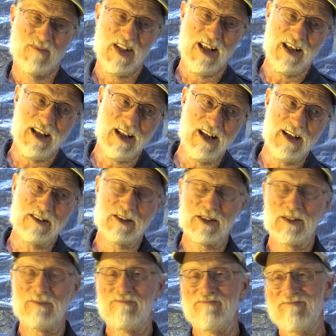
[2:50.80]

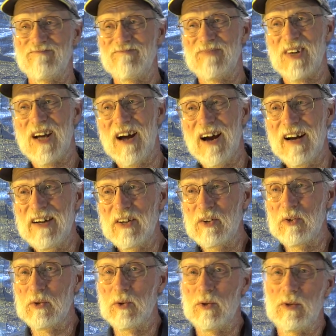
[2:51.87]
That's kind of
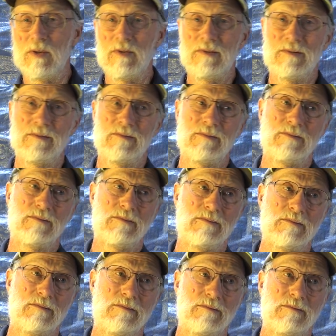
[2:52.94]
cool,
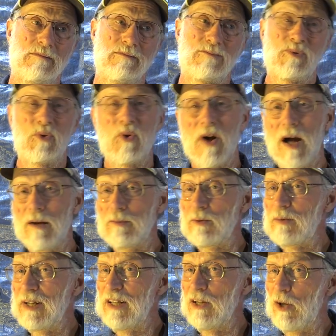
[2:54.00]

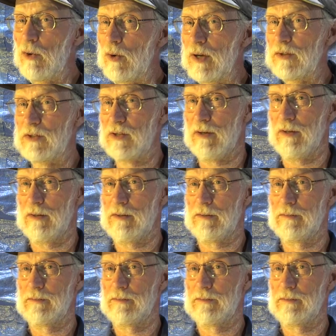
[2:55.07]
probably low on charge.